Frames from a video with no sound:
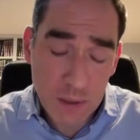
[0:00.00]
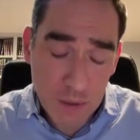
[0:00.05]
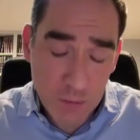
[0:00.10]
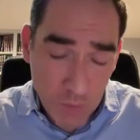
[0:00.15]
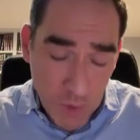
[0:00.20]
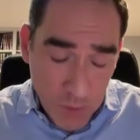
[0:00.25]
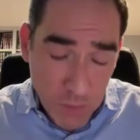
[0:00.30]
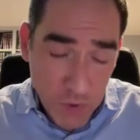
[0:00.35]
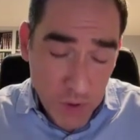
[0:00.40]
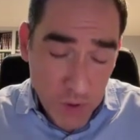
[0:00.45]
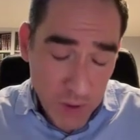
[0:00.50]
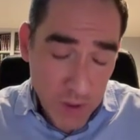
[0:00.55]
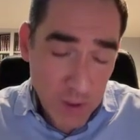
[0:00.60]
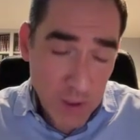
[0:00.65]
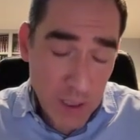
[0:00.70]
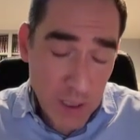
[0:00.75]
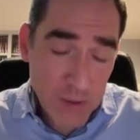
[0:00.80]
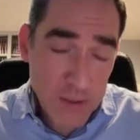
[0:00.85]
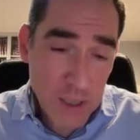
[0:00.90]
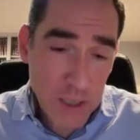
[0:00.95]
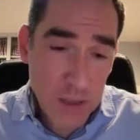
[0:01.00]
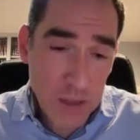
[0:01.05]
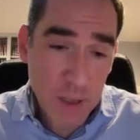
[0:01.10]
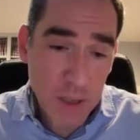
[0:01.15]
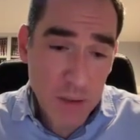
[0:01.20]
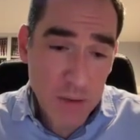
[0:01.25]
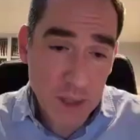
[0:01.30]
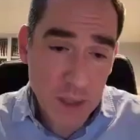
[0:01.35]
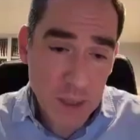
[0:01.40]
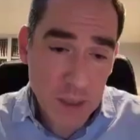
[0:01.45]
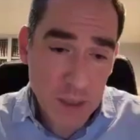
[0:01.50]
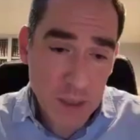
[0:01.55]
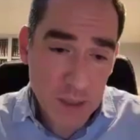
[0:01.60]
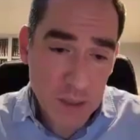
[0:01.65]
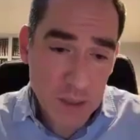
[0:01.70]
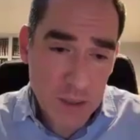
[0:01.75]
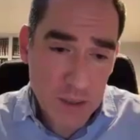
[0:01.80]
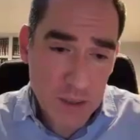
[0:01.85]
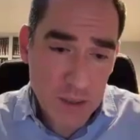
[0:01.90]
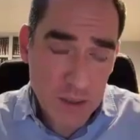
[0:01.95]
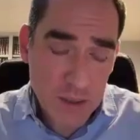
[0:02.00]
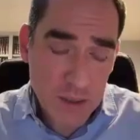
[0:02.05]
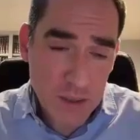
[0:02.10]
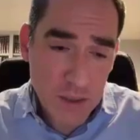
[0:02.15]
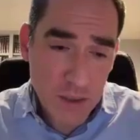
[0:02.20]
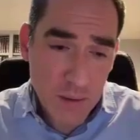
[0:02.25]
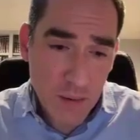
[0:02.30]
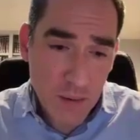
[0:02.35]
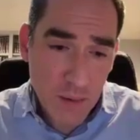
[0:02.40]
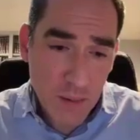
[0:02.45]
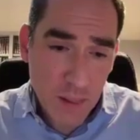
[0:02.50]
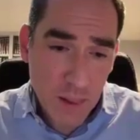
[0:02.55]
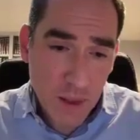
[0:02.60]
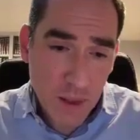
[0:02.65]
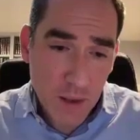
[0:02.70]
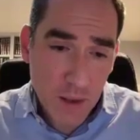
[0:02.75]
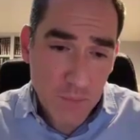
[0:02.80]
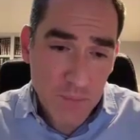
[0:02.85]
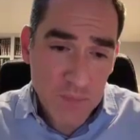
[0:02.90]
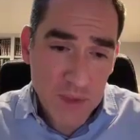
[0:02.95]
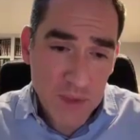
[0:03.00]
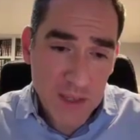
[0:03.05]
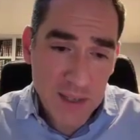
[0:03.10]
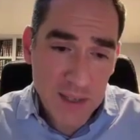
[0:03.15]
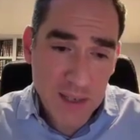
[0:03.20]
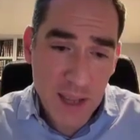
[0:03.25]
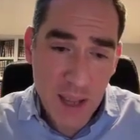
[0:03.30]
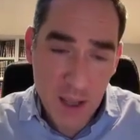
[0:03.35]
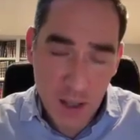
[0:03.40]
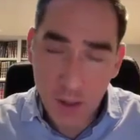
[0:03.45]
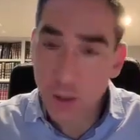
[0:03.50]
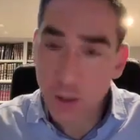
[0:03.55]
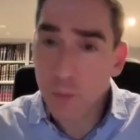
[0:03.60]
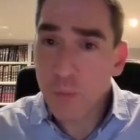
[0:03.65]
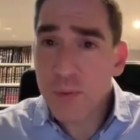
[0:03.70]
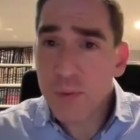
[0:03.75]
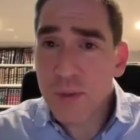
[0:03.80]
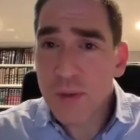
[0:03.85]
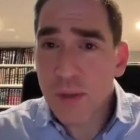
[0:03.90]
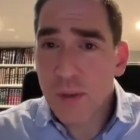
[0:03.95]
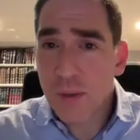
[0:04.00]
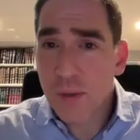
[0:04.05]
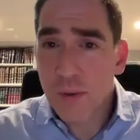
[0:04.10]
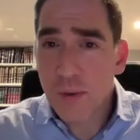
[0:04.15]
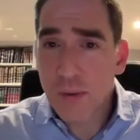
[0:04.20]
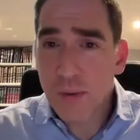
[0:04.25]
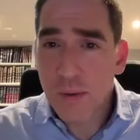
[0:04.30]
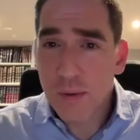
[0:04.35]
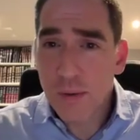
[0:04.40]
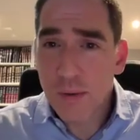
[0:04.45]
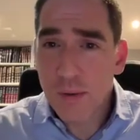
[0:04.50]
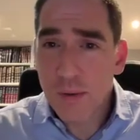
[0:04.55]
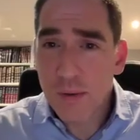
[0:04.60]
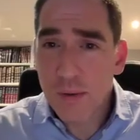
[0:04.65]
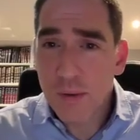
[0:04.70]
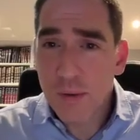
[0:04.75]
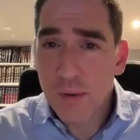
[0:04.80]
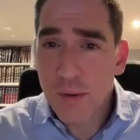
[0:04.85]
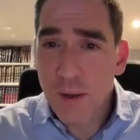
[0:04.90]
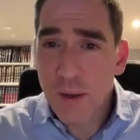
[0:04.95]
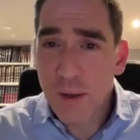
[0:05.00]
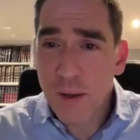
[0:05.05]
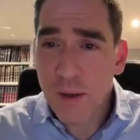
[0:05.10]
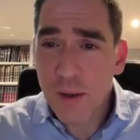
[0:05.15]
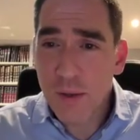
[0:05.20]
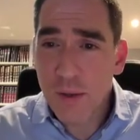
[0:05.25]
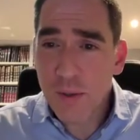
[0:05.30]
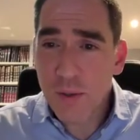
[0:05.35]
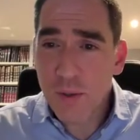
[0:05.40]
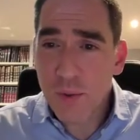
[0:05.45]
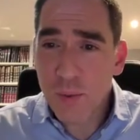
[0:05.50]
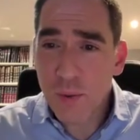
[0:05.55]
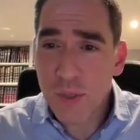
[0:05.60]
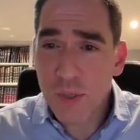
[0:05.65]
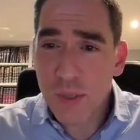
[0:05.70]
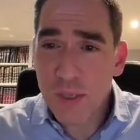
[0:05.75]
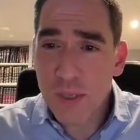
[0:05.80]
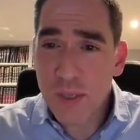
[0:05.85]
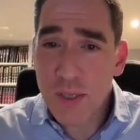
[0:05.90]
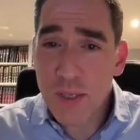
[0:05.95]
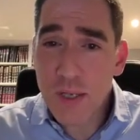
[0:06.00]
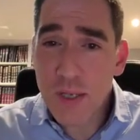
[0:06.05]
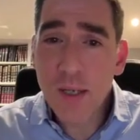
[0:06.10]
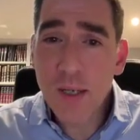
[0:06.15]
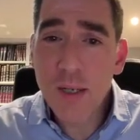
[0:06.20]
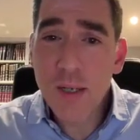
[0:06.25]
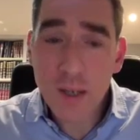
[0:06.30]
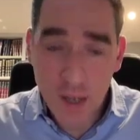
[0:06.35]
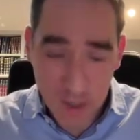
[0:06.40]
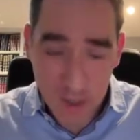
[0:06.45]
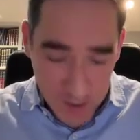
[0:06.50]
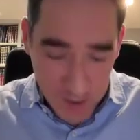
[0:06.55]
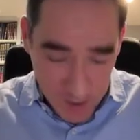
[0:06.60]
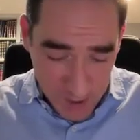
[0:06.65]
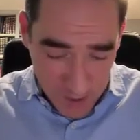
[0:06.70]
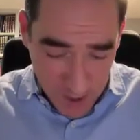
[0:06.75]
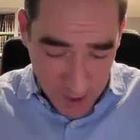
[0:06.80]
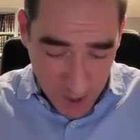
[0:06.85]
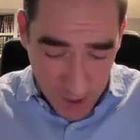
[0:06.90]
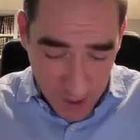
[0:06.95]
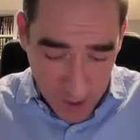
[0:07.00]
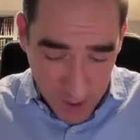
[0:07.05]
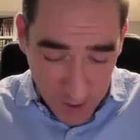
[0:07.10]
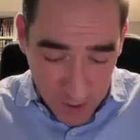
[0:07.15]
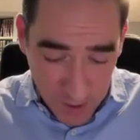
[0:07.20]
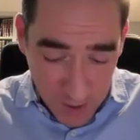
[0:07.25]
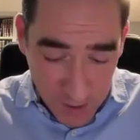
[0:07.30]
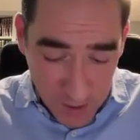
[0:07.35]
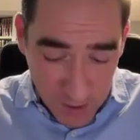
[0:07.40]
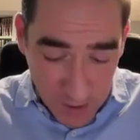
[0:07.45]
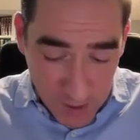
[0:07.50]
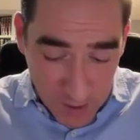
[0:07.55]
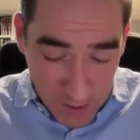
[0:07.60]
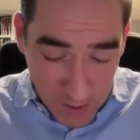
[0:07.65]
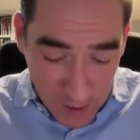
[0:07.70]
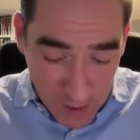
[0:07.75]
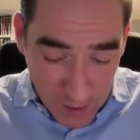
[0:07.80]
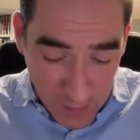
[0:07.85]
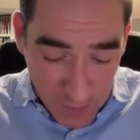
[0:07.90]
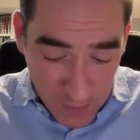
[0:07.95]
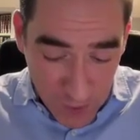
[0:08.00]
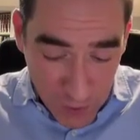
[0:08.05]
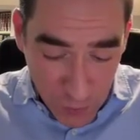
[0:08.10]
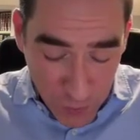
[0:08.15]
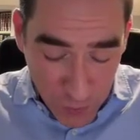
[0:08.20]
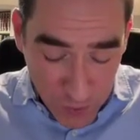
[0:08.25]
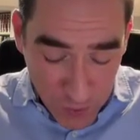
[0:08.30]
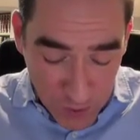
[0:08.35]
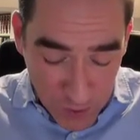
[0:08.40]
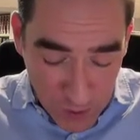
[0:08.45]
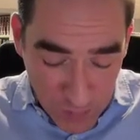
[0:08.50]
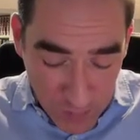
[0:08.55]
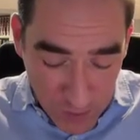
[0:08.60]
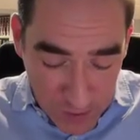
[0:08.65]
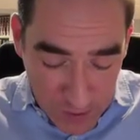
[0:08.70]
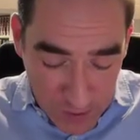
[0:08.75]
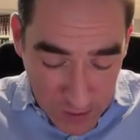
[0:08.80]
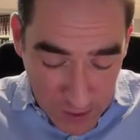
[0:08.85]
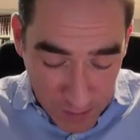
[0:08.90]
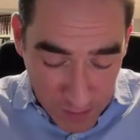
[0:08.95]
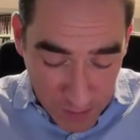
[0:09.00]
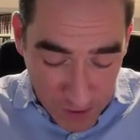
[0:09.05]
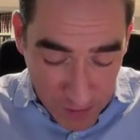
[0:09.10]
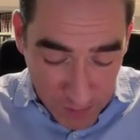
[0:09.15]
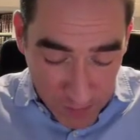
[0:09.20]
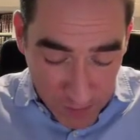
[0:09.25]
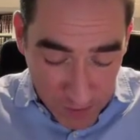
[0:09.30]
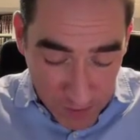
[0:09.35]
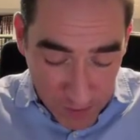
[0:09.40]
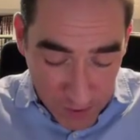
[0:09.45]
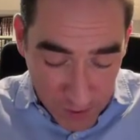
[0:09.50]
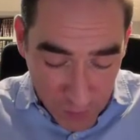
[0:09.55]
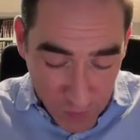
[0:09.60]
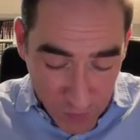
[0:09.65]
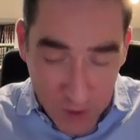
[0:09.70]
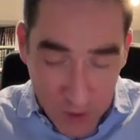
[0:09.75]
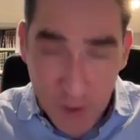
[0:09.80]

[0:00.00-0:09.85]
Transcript: One more thing that I'll say about that is it helps to succeed in Eretz Israel if you believe on some level that there's